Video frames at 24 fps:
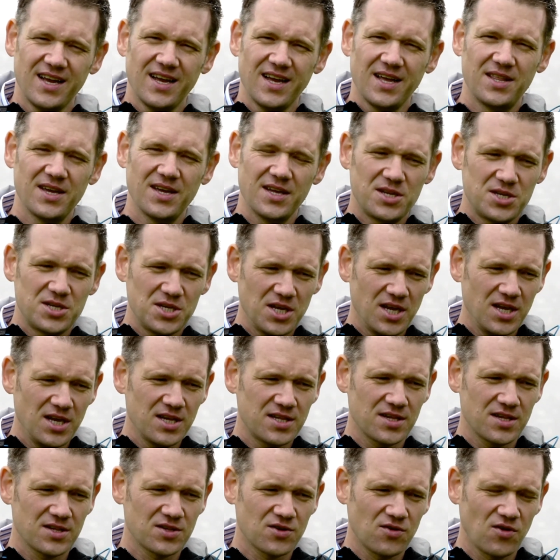that
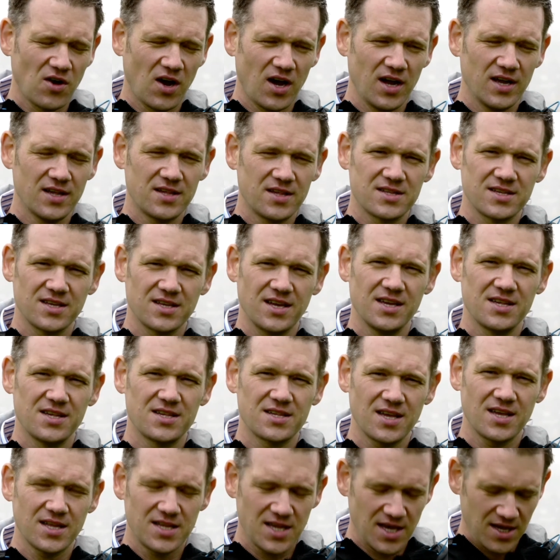Jesus Christ is
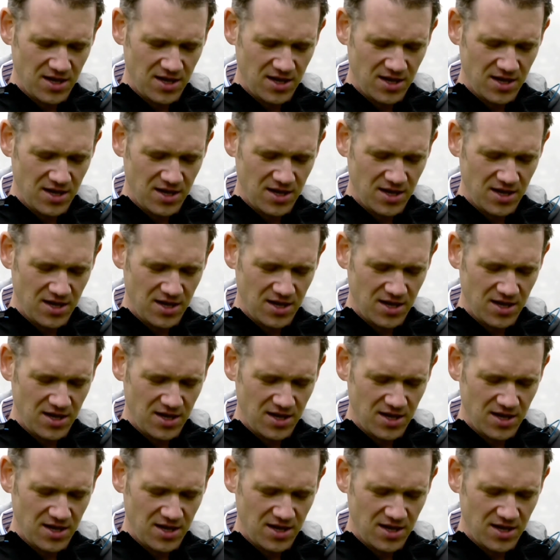sitting